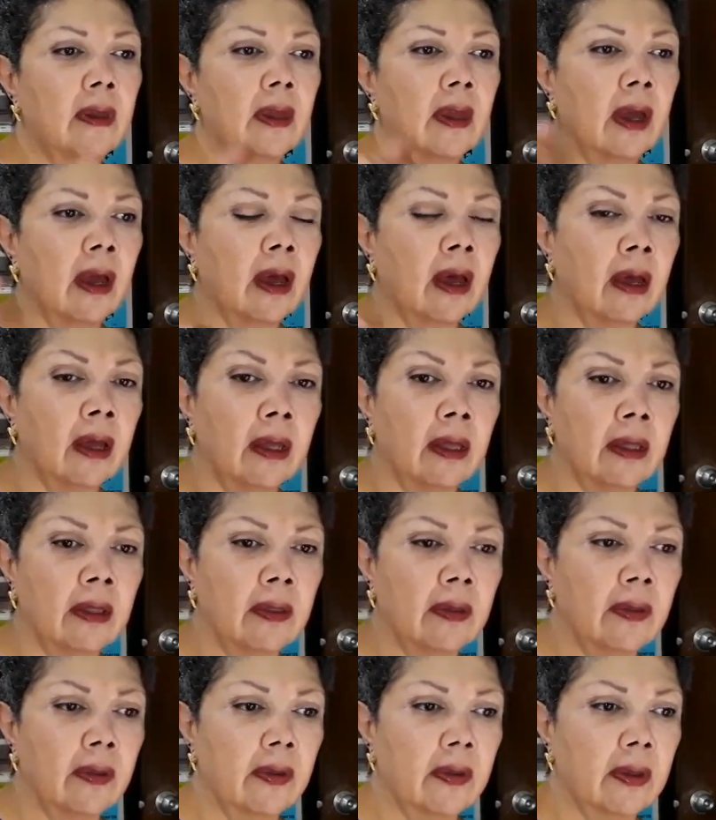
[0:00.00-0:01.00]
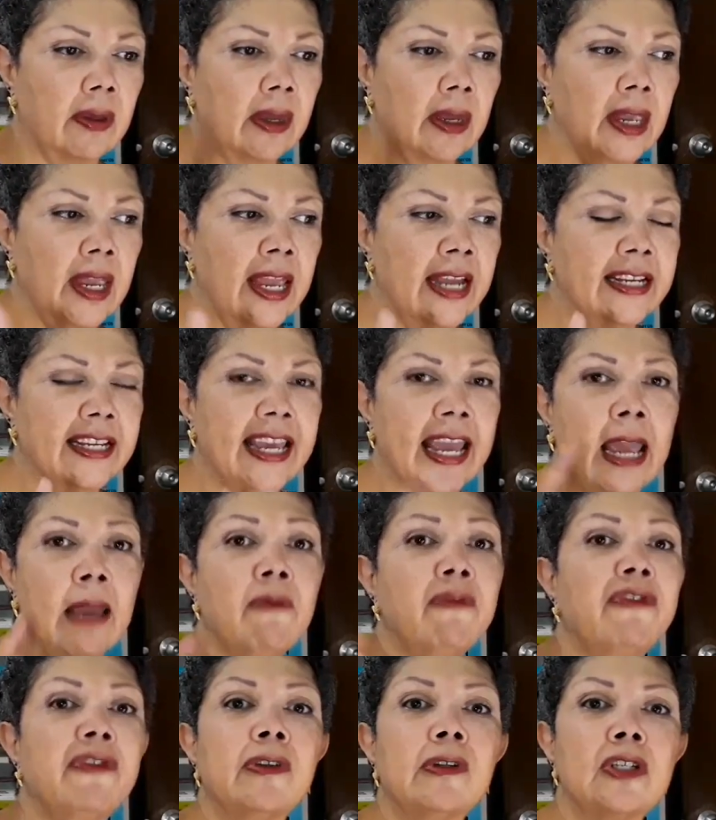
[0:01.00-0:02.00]
it
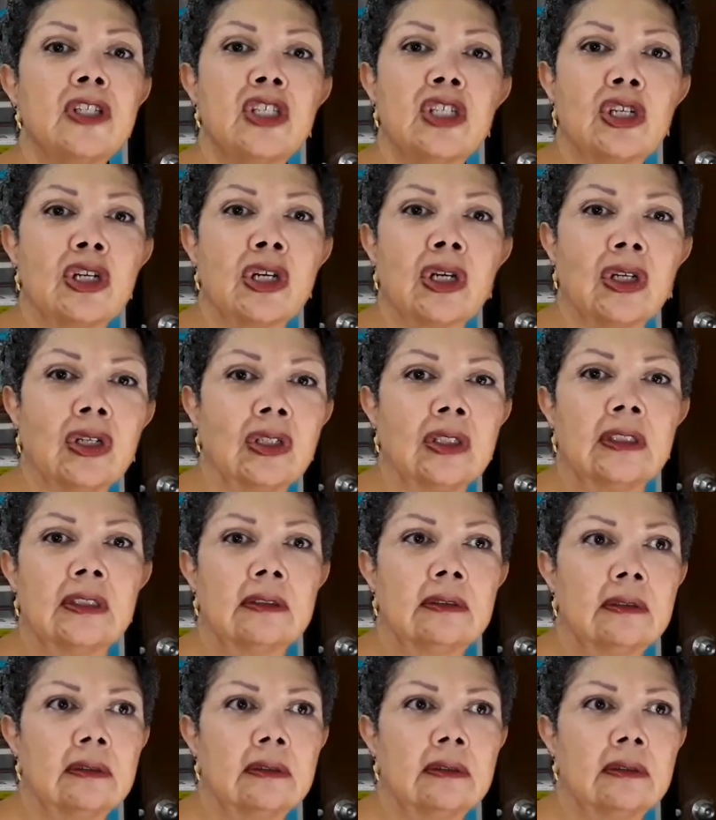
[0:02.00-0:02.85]
came full circle.